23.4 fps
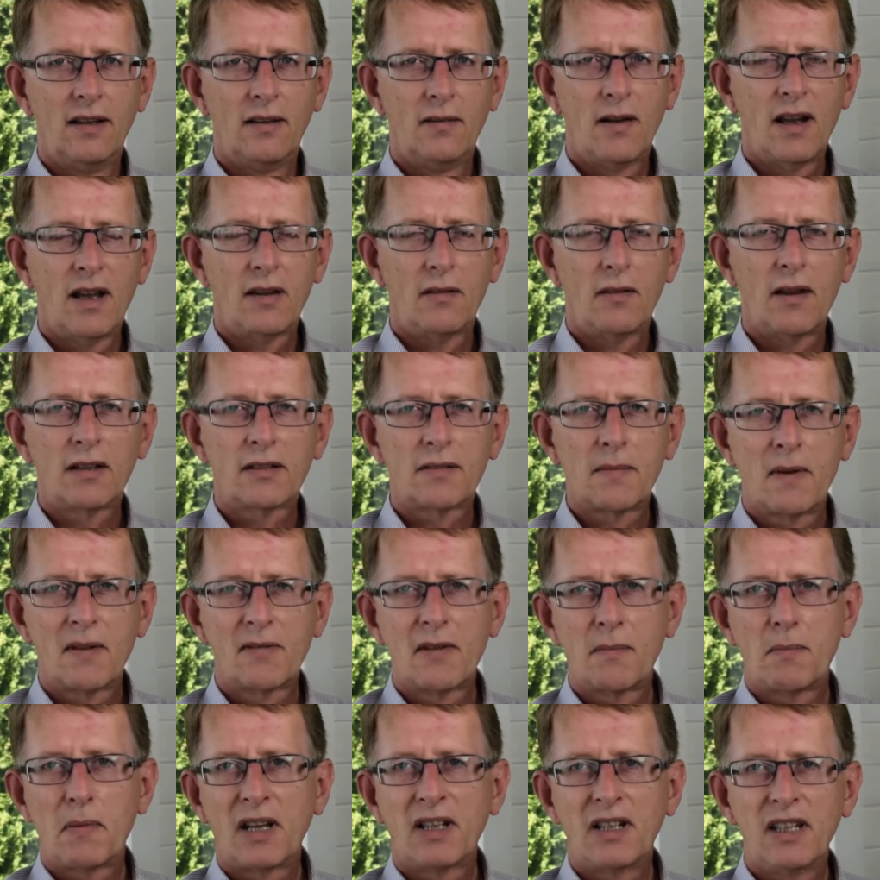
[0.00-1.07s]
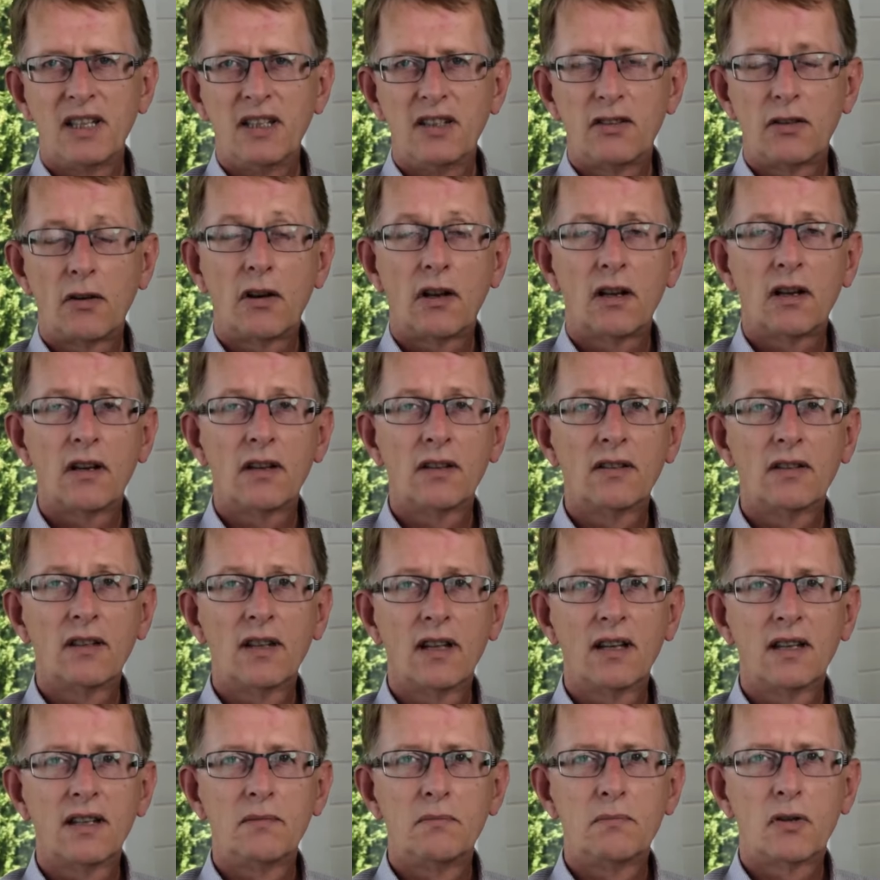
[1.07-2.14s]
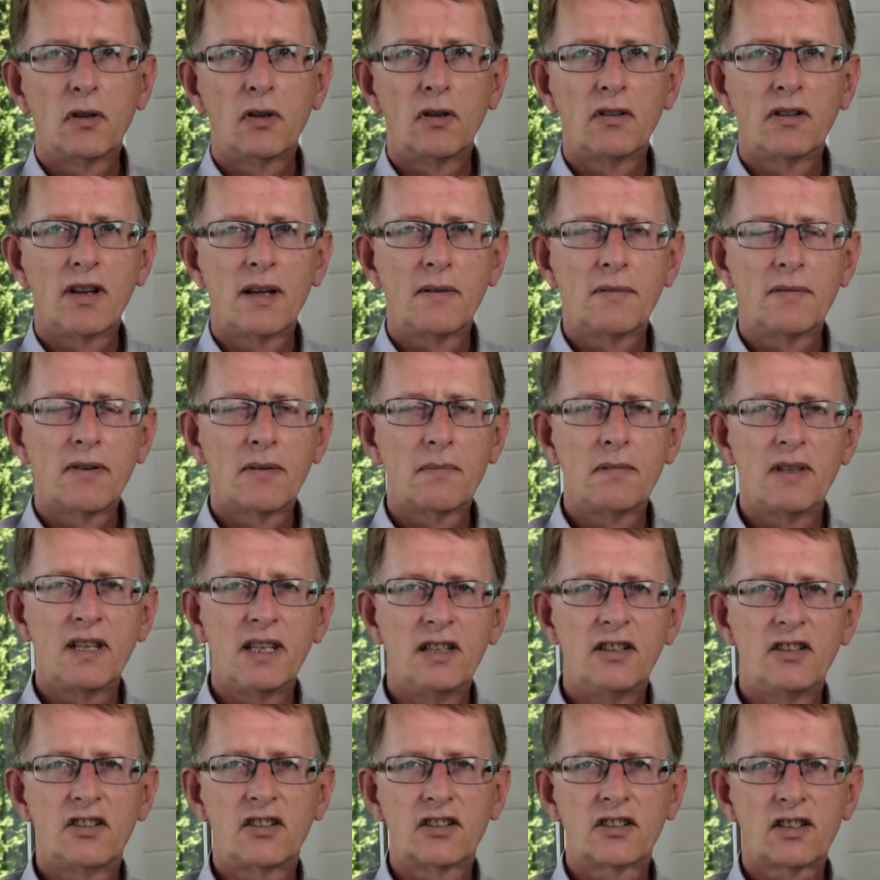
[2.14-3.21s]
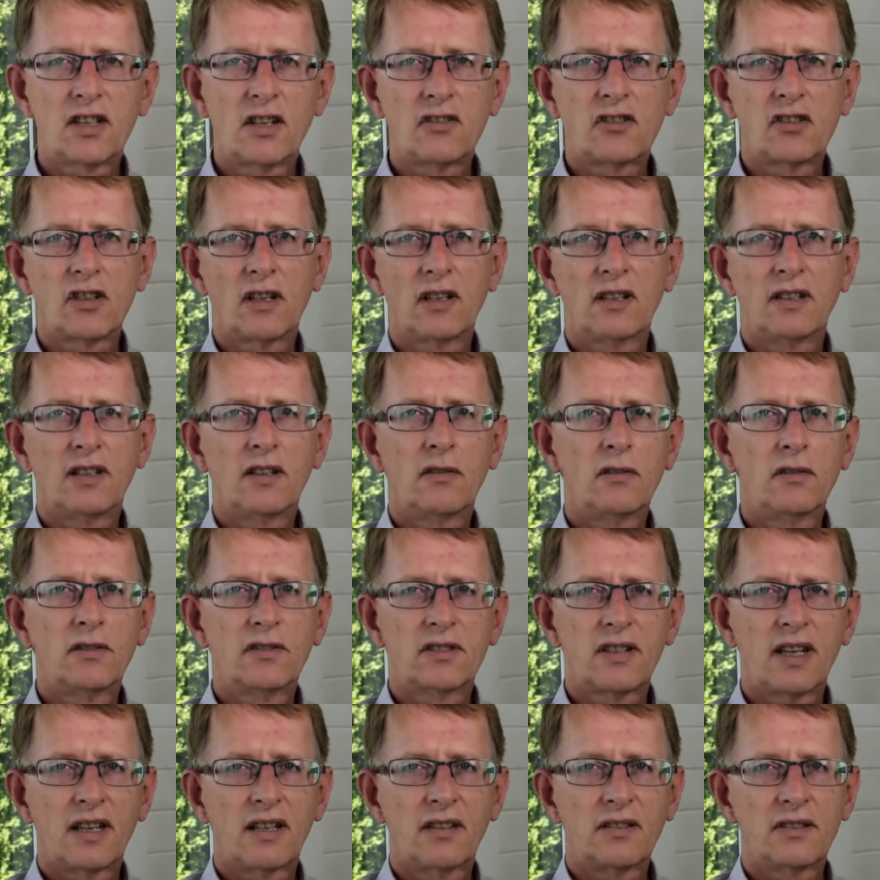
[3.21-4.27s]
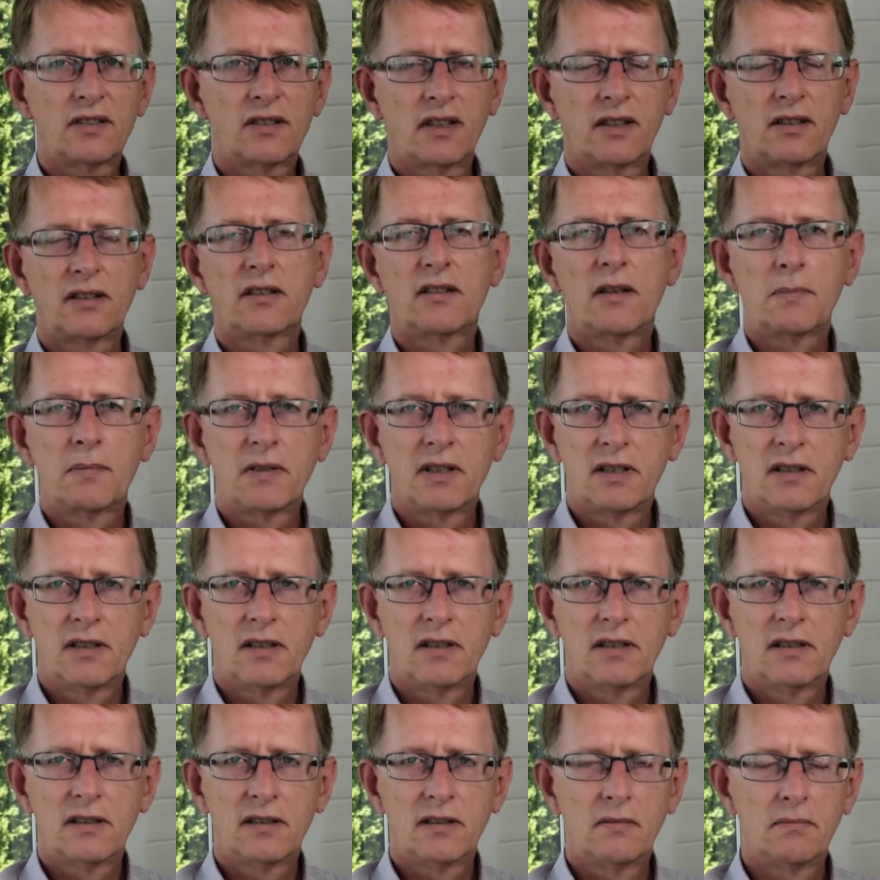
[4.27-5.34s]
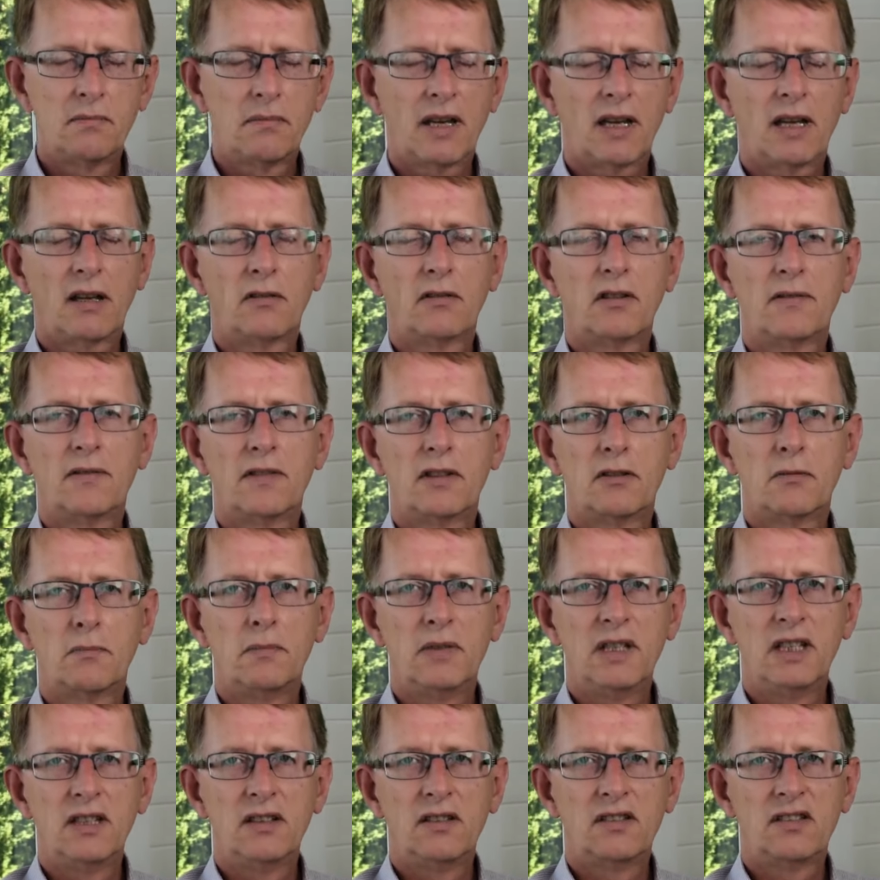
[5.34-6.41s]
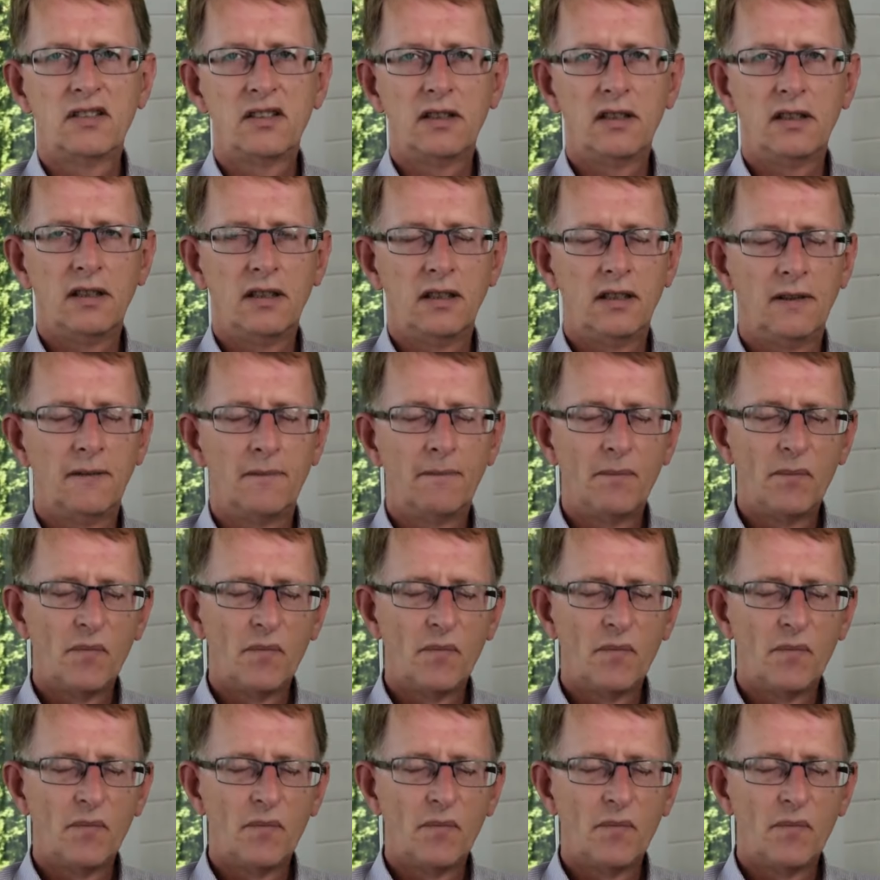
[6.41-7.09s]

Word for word: Well, welcome everybody to our online program from the Sunshine Coast Health Center up here in Powell River, BC.